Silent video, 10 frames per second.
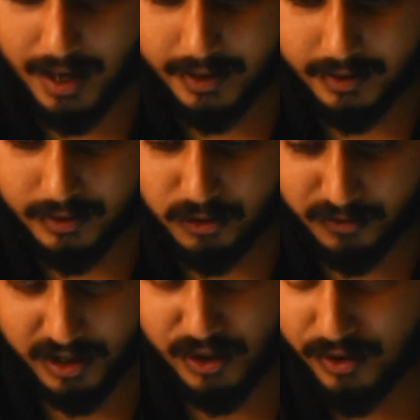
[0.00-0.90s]
and to
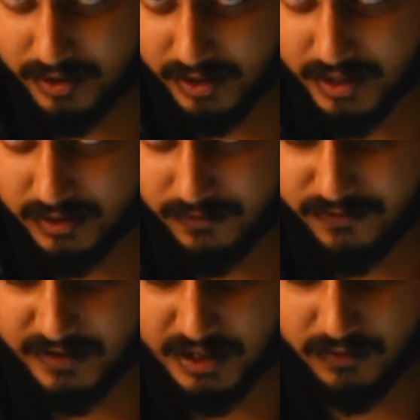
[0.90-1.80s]
be really honest guys, the
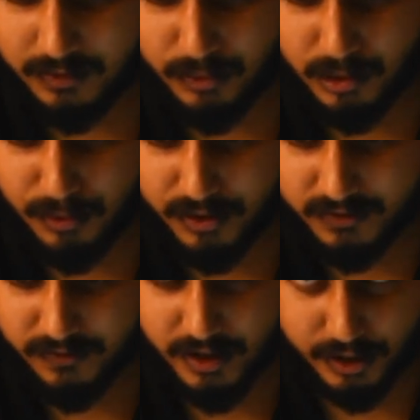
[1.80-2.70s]
feel of the monopod
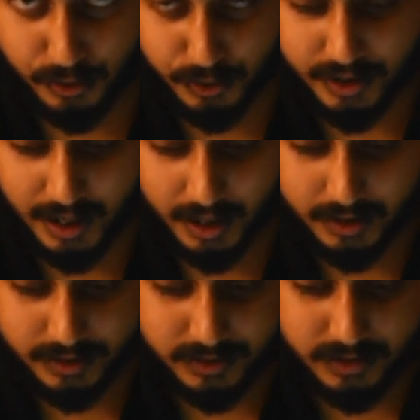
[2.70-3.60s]
is very good.
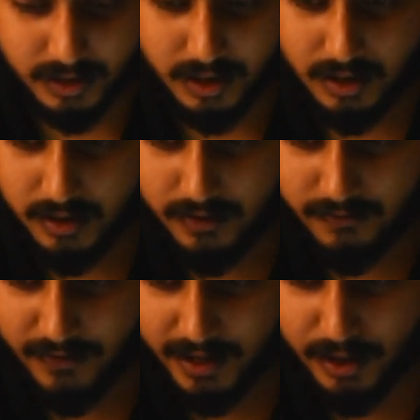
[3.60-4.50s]
I'll just
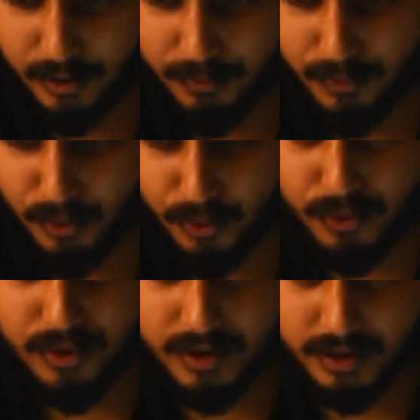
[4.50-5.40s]
find out
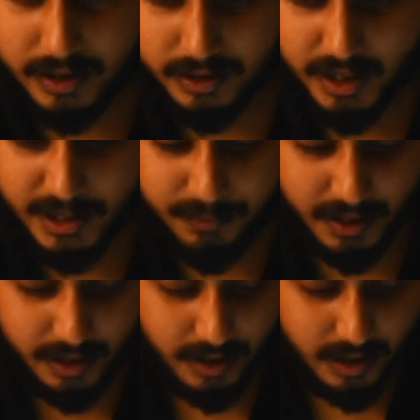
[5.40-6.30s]
more in the later
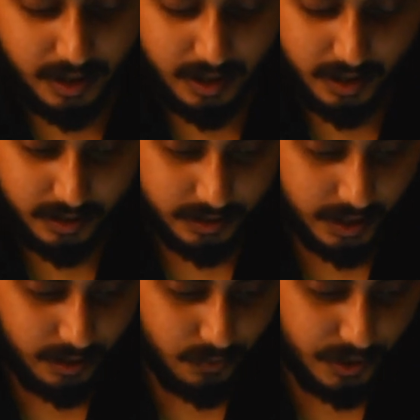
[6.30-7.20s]
part.
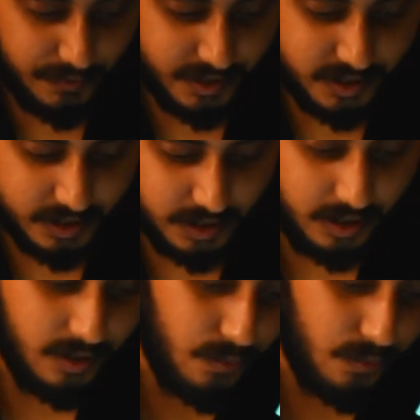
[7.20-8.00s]
Then what we see